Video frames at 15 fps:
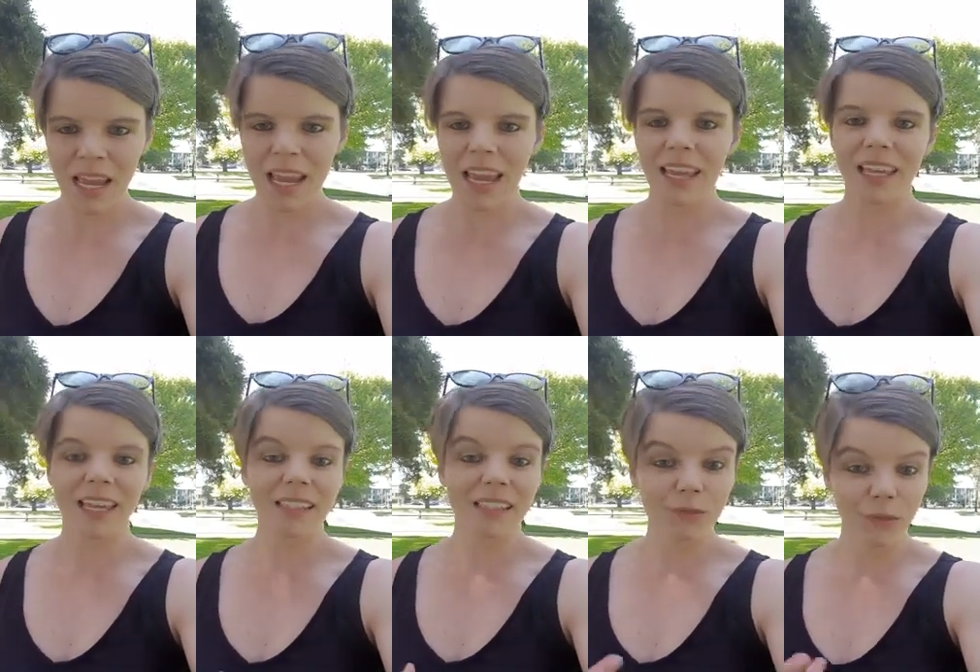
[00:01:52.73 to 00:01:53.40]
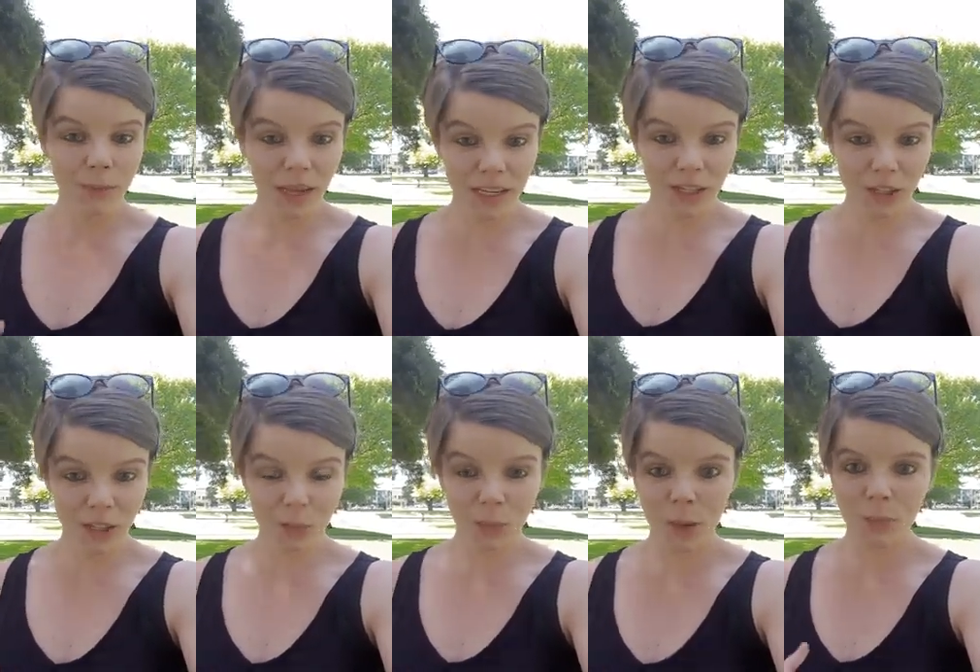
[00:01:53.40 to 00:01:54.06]
It gets
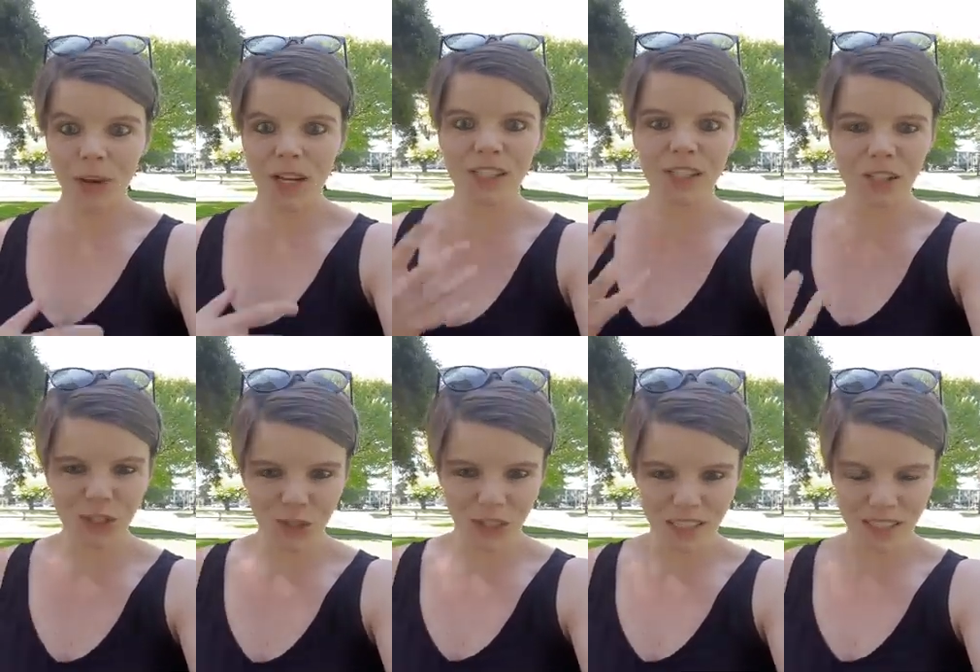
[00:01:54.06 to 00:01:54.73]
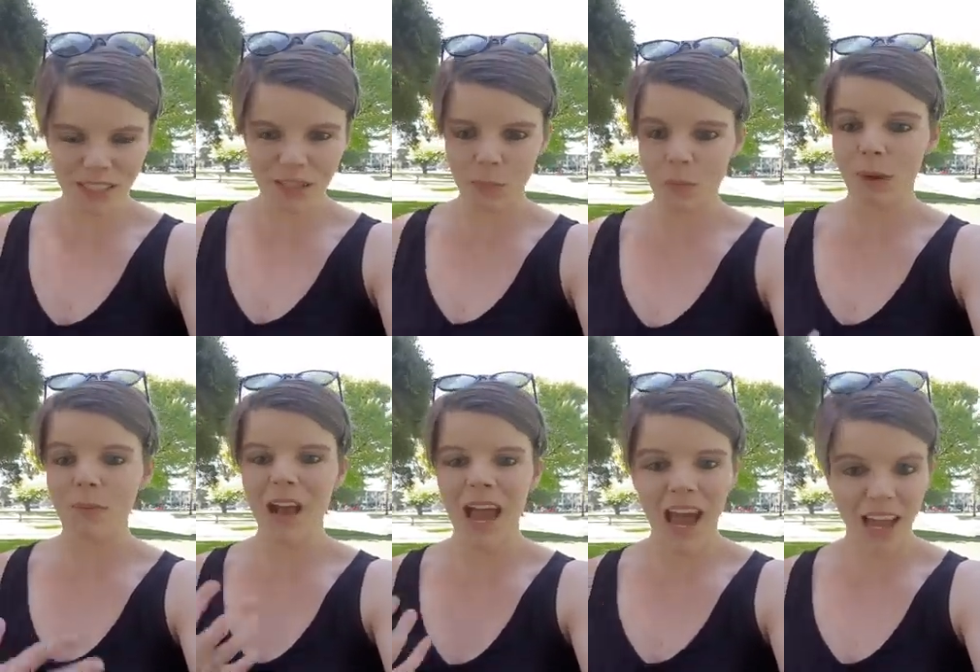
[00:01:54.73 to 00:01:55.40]
information when we're stressed and when
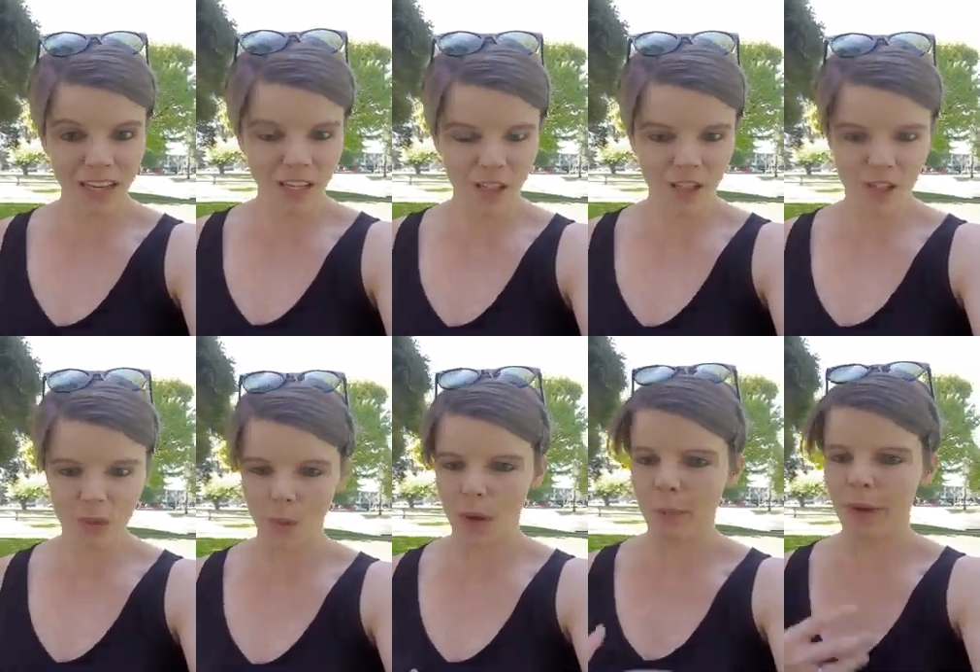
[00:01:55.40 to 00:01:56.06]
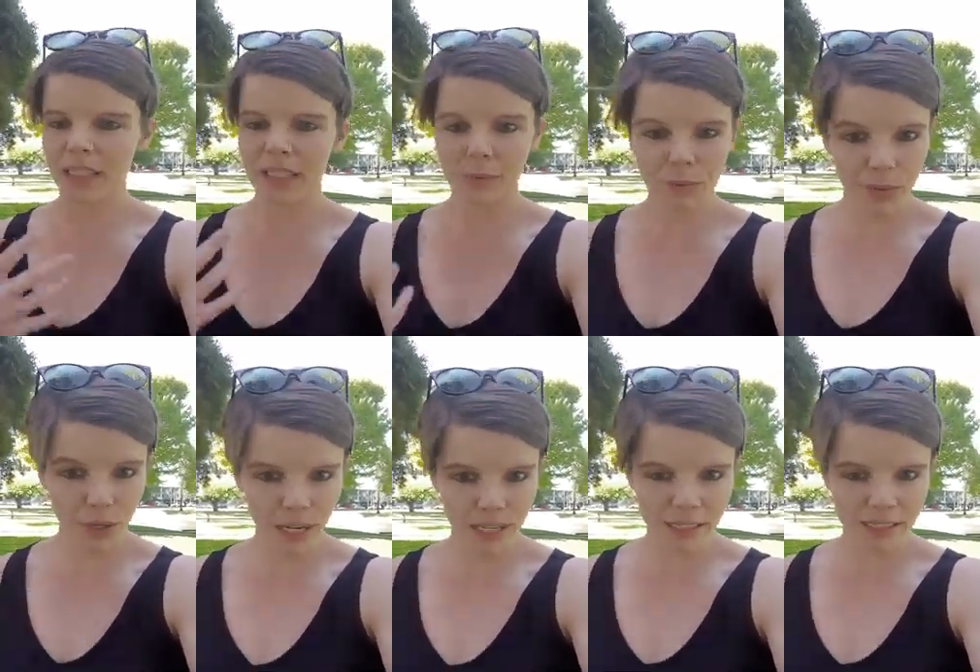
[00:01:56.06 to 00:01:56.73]
we're anxious, when we're
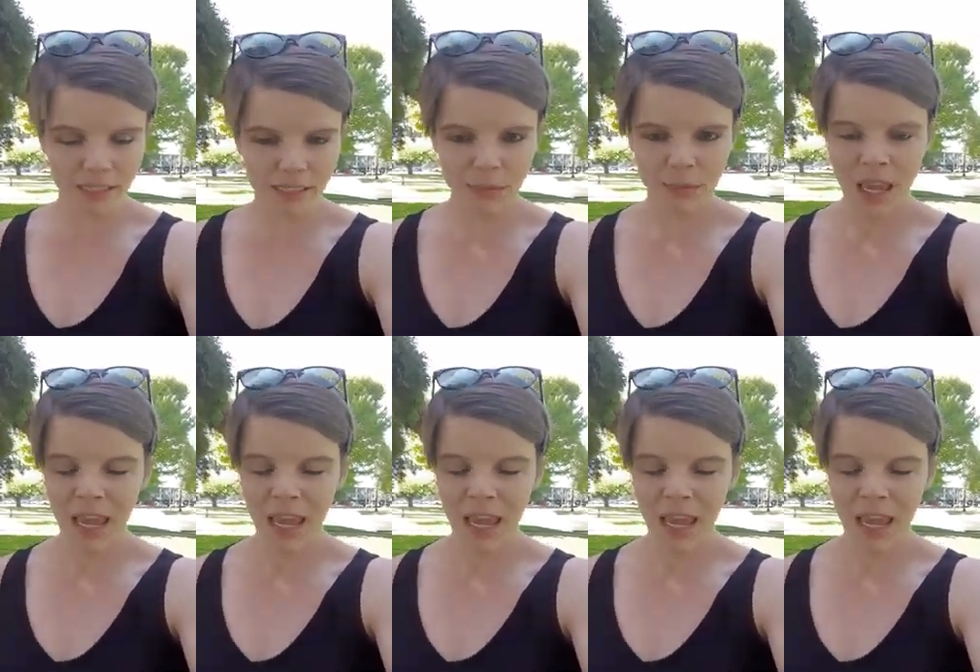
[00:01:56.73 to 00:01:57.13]
depressed.